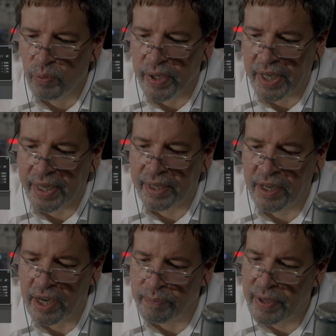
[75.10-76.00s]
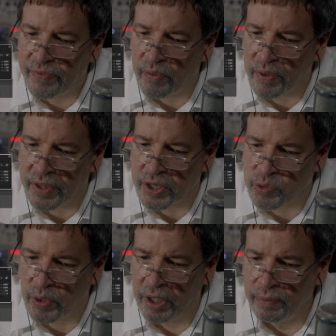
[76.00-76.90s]
We can get kind of beepy with it
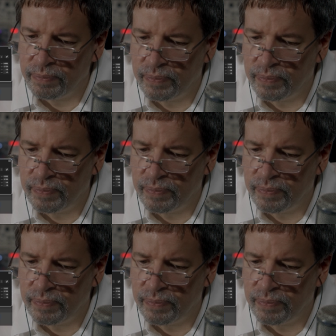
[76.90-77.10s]
as well.